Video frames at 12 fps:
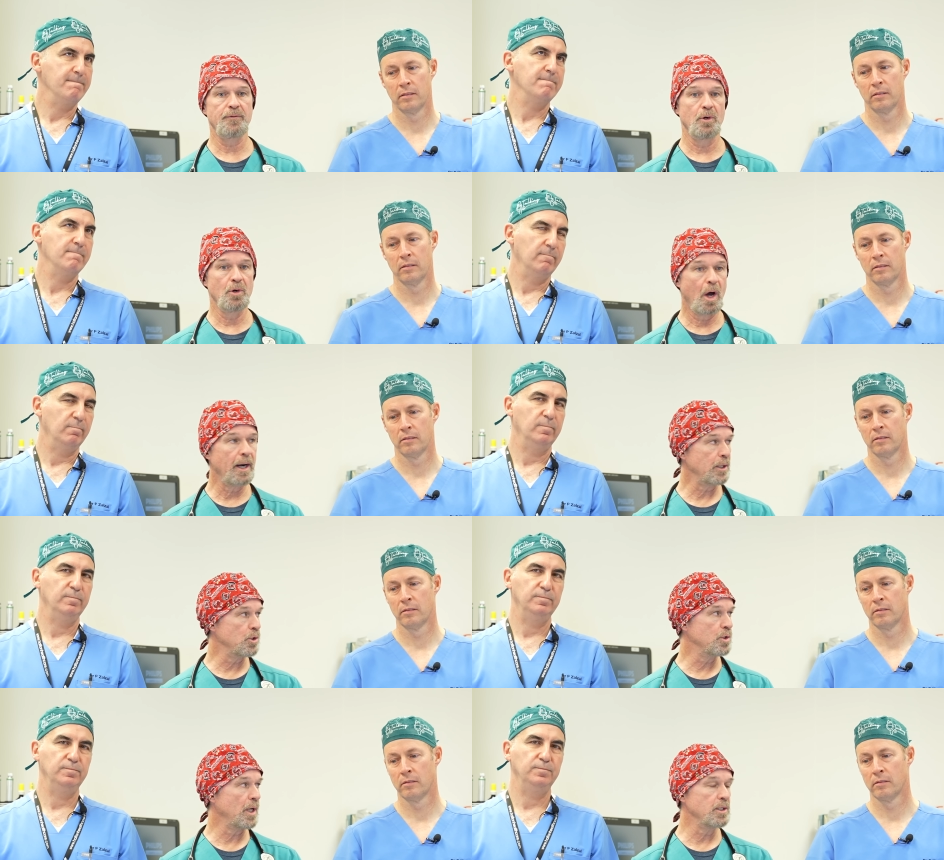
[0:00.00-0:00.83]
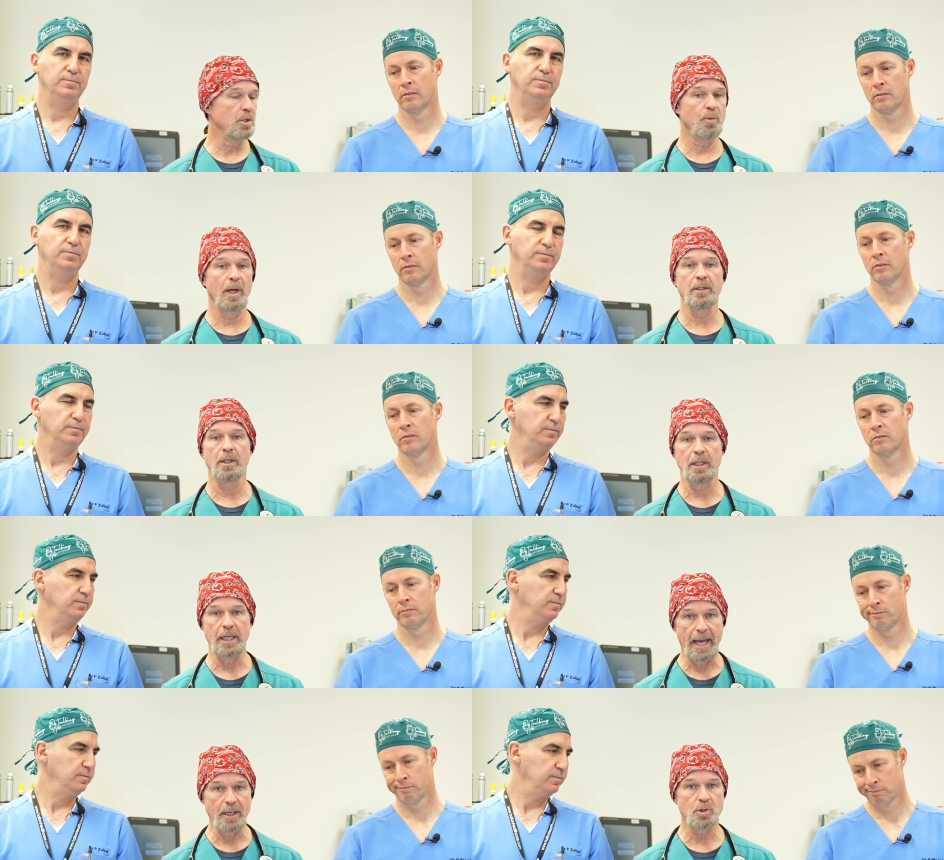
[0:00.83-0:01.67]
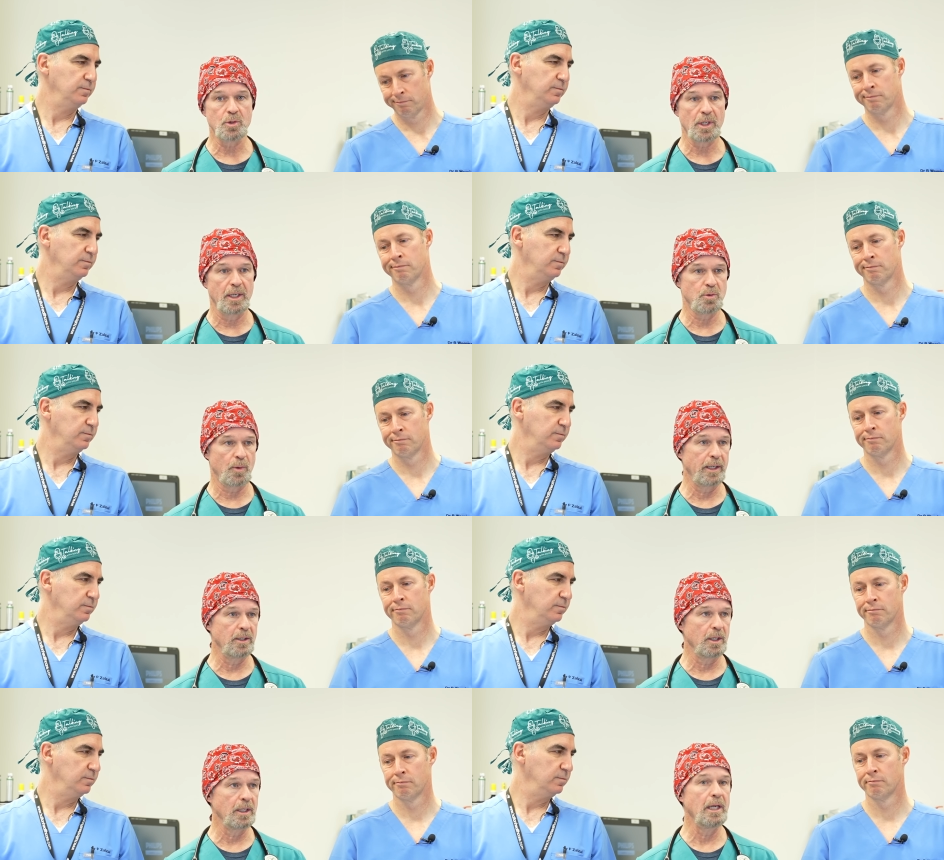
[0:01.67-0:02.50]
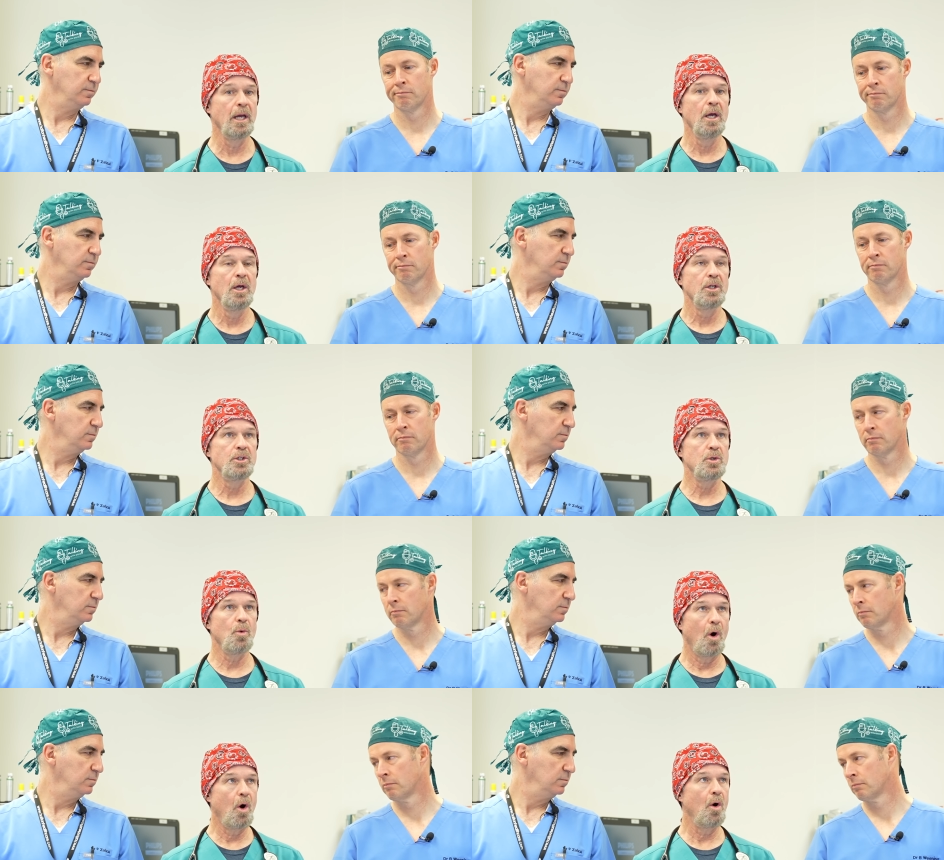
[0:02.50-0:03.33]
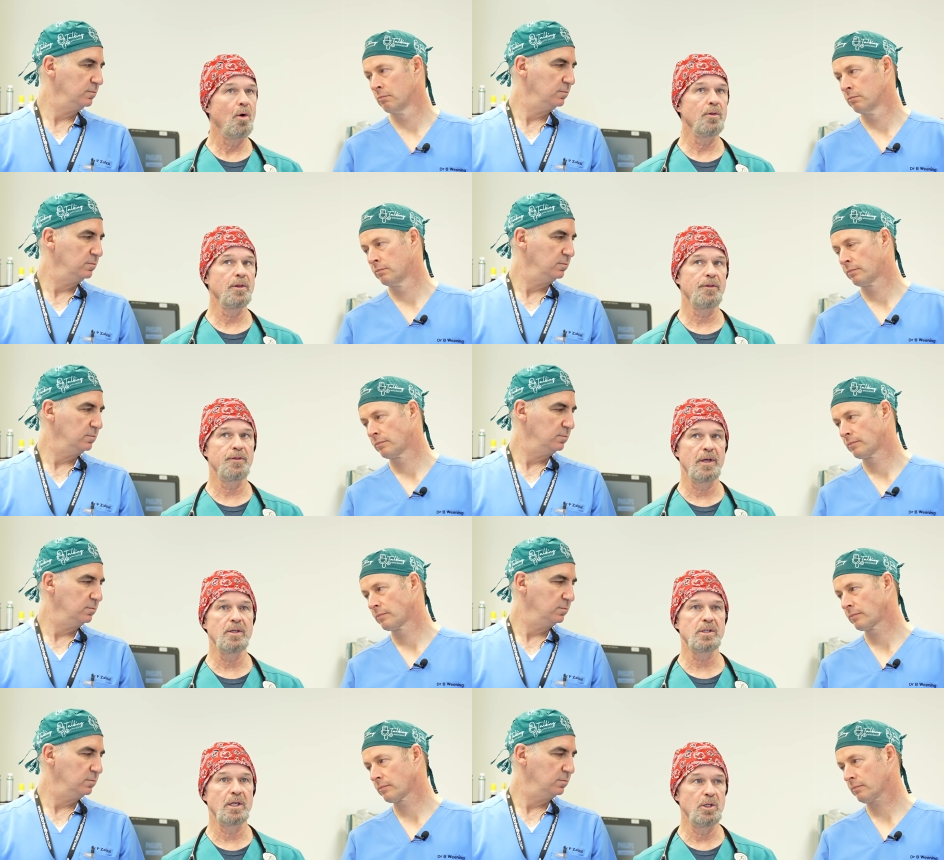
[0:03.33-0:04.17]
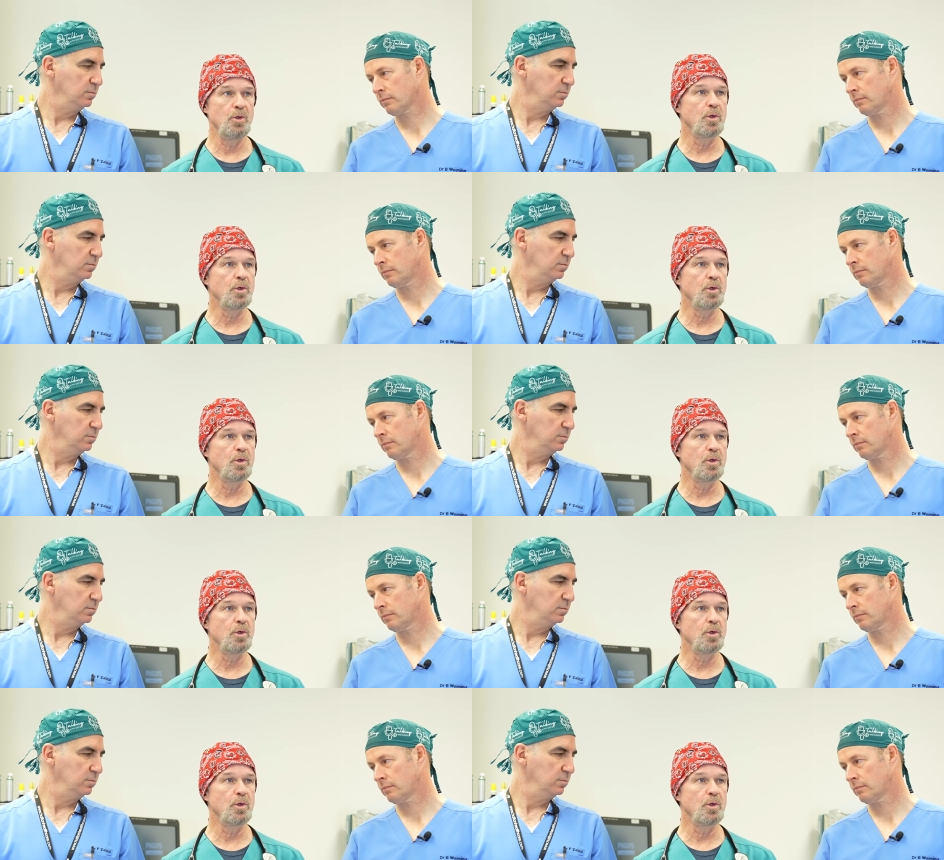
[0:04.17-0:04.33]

Speaker 1: they're not exercising regularly, exercise regularly. Do all the things that you